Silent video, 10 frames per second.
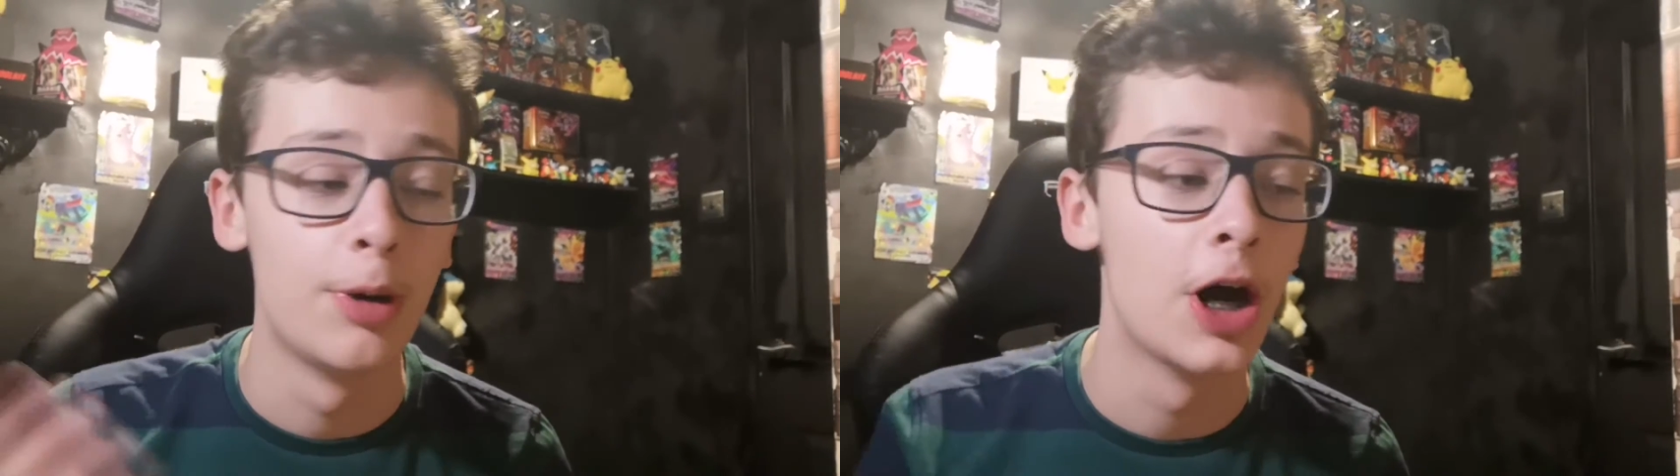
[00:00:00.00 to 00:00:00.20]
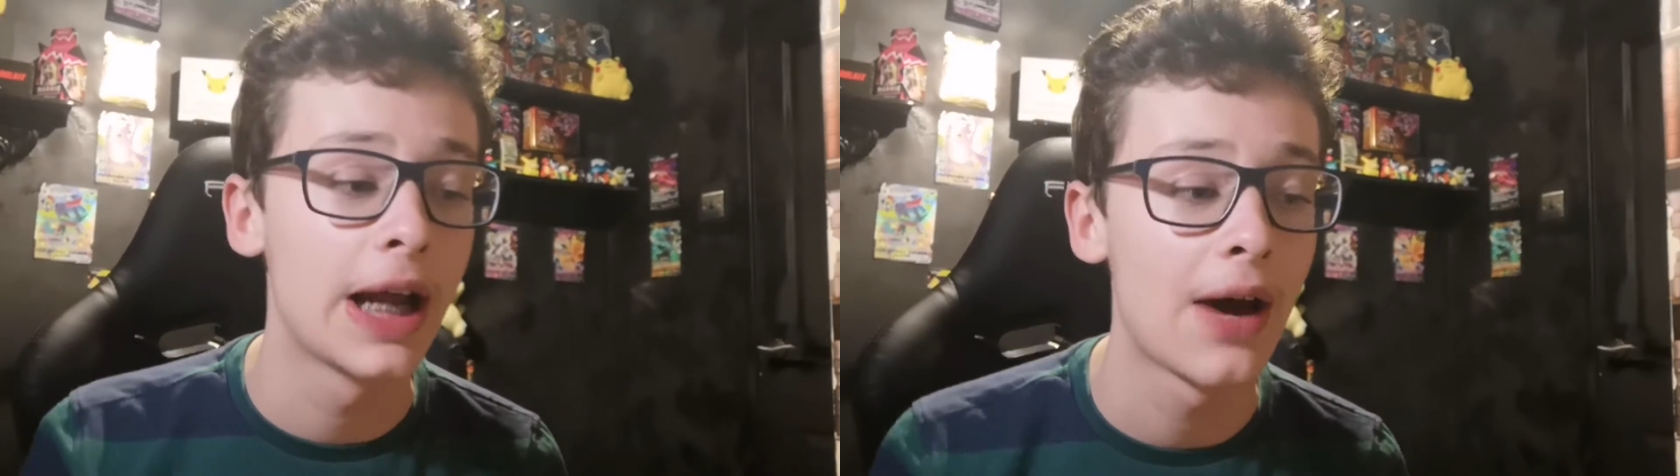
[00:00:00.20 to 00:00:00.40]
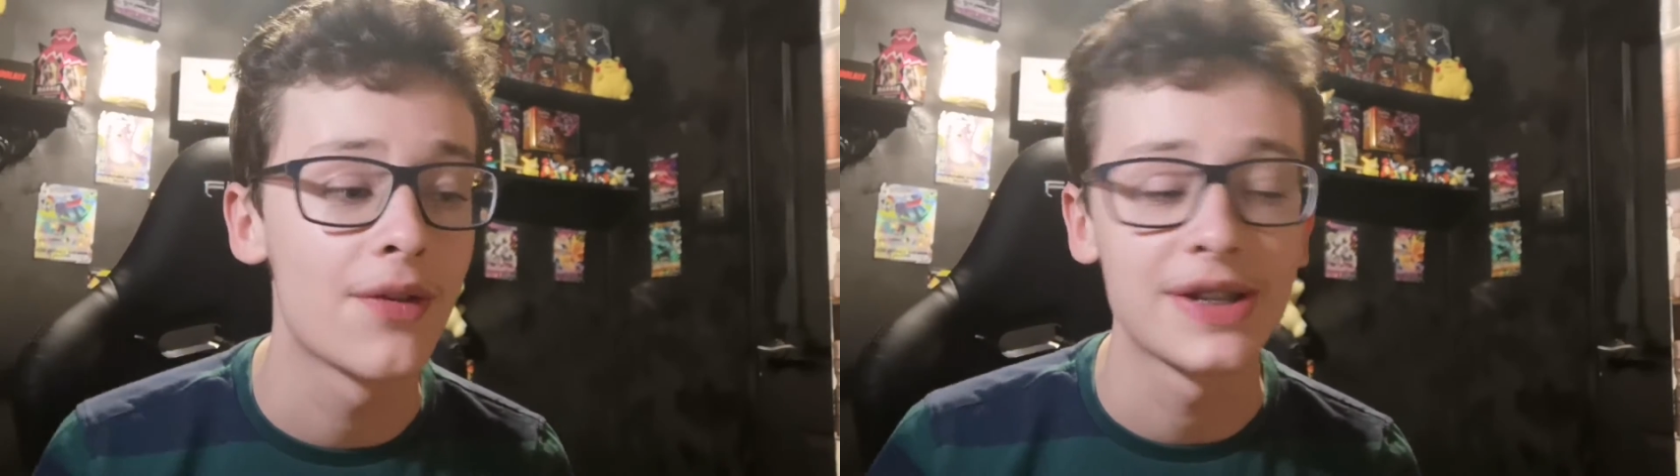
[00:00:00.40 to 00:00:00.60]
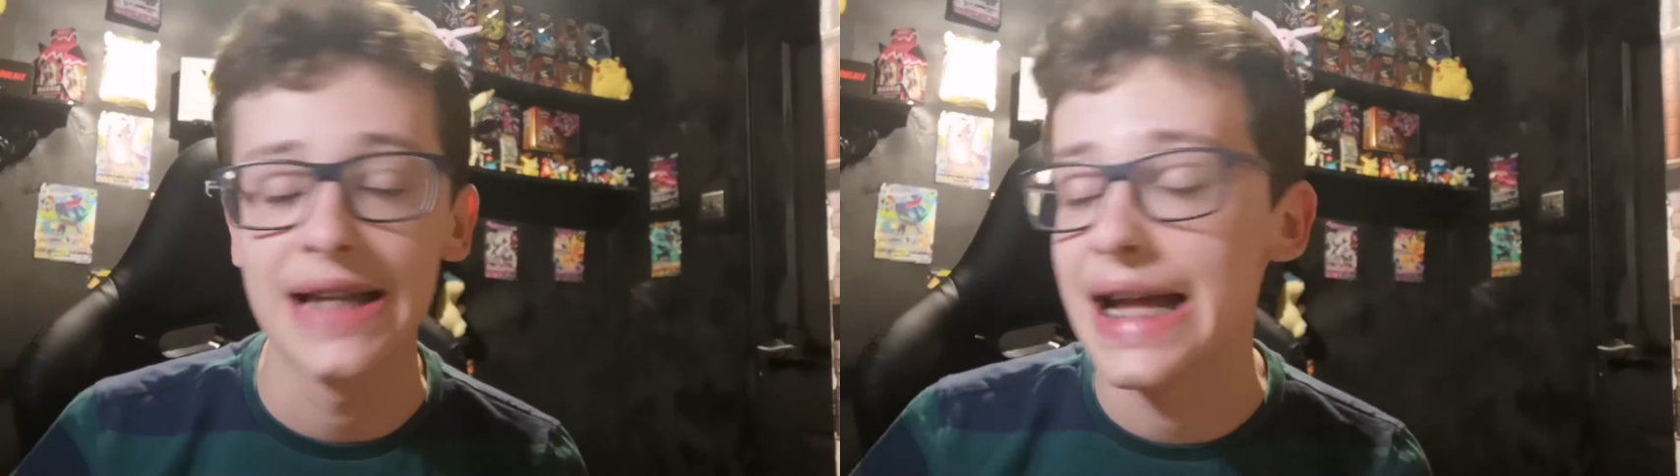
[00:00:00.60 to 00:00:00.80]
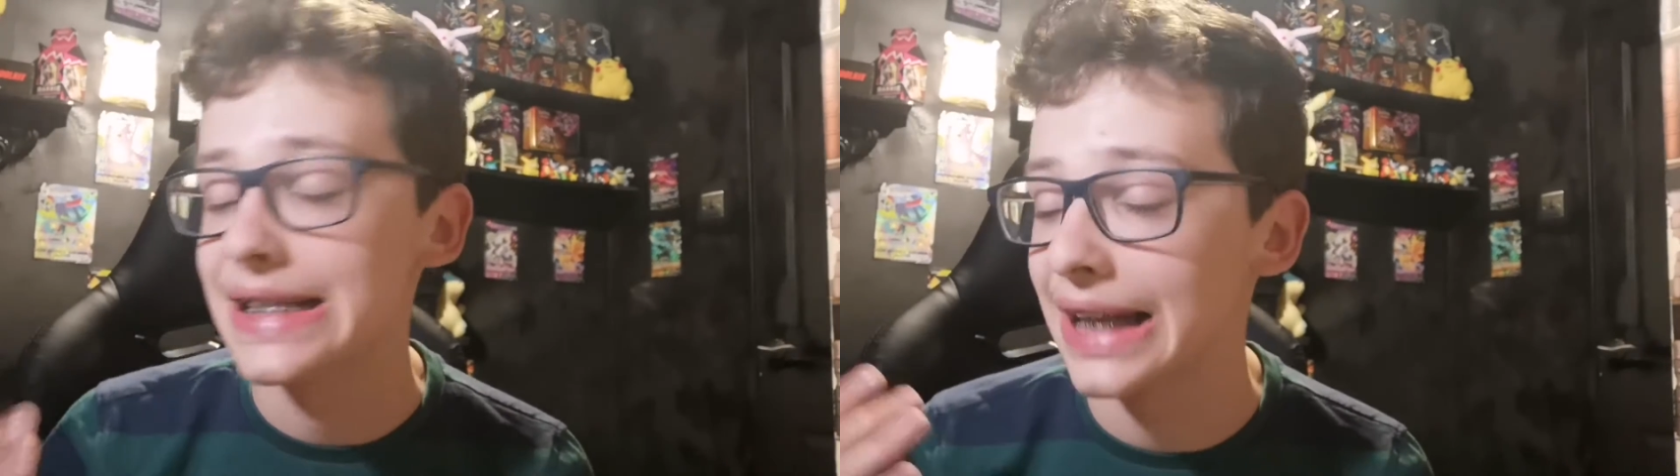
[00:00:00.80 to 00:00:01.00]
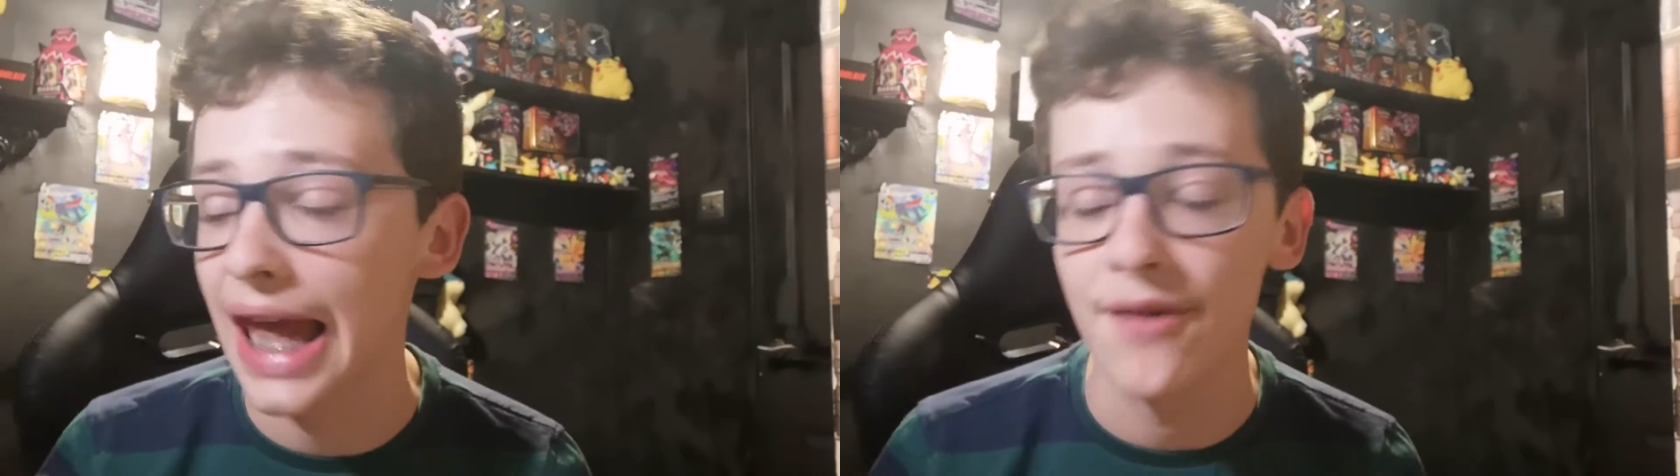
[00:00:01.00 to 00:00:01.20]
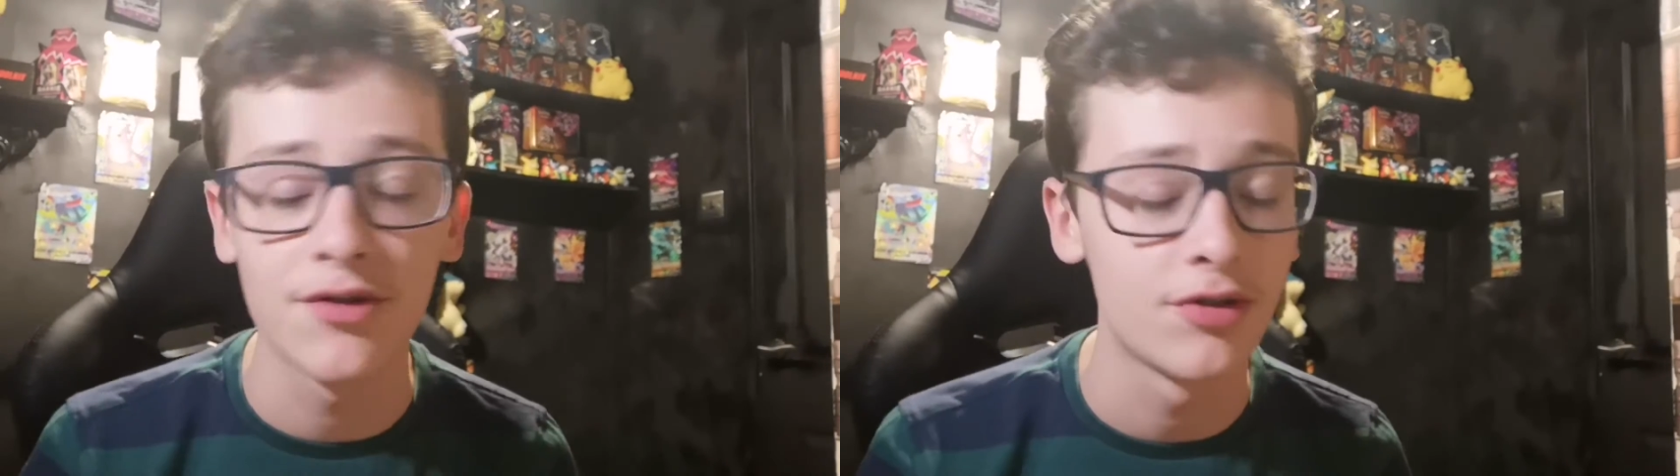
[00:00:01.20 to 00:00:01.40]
putting out the sets left,